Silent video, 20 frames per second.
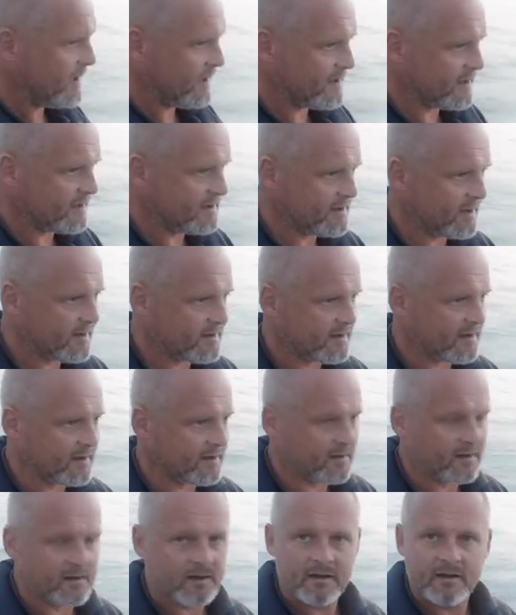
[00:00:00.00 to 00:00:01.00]
and then
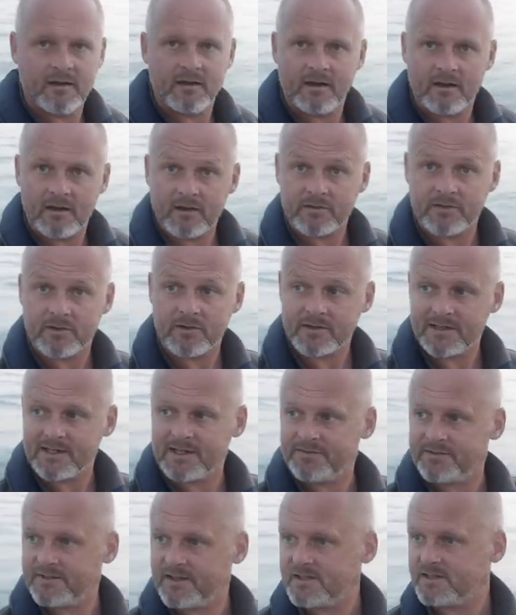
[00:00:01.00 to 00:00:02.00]
nothing. I thought I'd
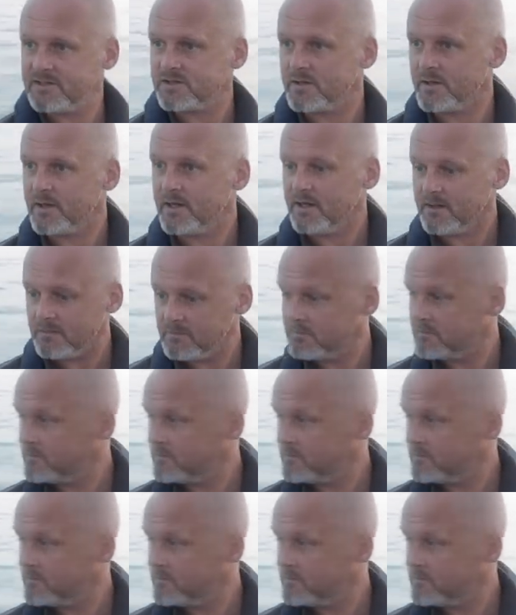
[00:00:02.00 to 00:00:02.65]
lift into it.